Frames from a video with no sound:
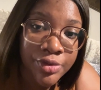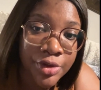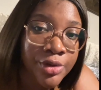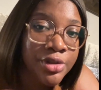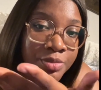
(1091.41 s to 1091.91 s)
You're
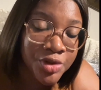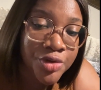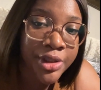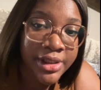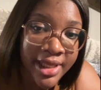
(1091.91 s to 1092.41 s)
going to be
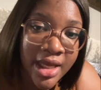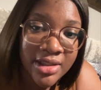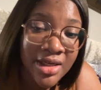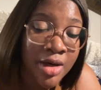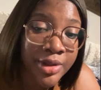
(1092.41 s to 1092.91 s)
showing that,
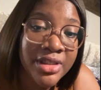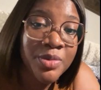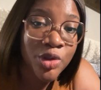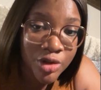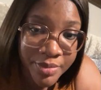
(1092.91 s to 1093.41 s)
and you're going to be
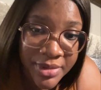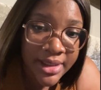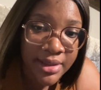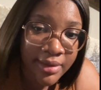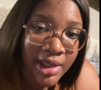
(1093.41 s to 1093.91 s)

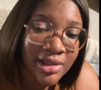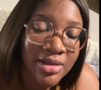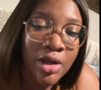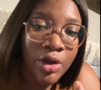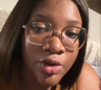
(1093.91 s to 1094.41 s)
submitting that.
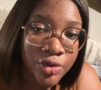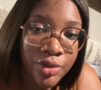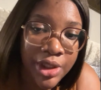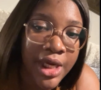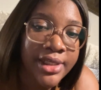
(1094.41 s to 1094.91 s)
So
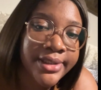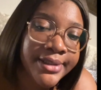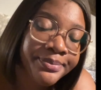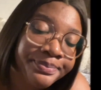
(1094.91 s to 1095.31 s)
yes.